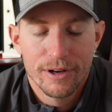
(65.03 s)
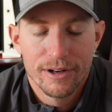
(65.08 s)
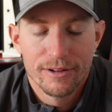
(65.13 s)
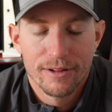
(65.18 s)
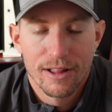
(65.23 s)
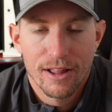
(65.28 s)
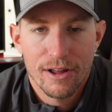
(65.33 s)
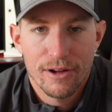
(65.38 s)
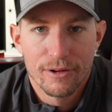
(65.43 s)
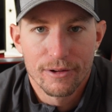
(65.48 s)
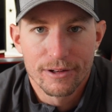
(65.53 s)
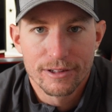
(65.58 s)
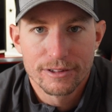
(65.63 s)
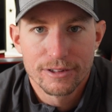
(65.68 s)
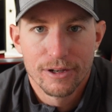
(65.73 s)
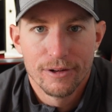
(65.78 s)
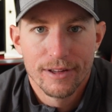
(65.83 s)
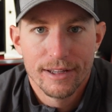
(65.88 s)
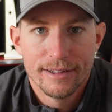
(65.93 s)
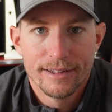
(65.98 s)
year long.
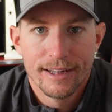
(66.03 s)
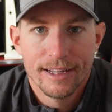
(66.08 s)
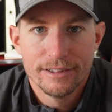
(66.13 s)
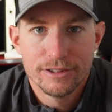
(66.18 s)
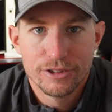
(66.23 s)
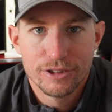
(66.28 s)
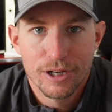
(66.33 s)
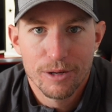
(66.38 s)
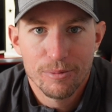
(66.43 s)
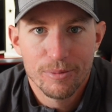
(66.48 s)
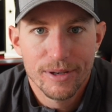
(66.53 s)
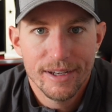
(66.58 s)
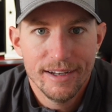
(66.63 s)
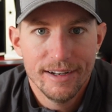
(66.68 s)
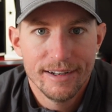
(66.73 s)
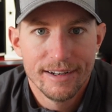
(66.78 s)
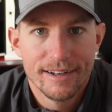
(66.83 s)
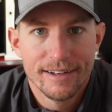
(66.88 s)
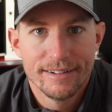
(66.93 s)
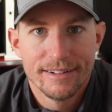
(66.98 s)
So let's jump
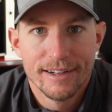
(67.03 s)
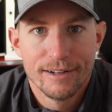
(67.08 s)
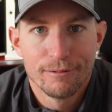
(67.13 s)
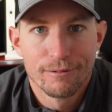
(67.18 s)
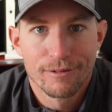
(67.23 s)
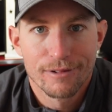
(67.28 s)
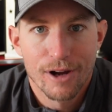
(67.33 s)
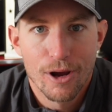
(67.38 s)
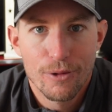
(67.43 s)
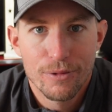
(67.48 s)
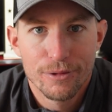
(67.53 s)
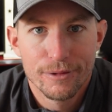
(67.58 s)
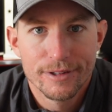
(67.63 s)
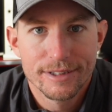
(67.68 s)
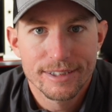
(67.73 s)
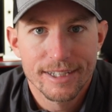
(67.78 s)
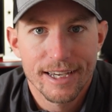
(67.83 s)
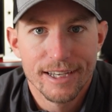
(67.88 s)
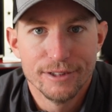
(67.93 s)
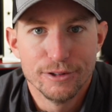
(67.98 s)
in and go through the
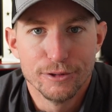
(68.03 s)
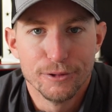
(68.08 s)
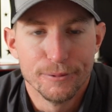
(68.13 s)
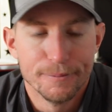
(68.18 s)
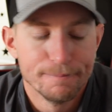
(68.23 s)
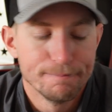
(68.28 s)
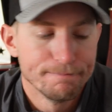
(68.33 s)
schedule.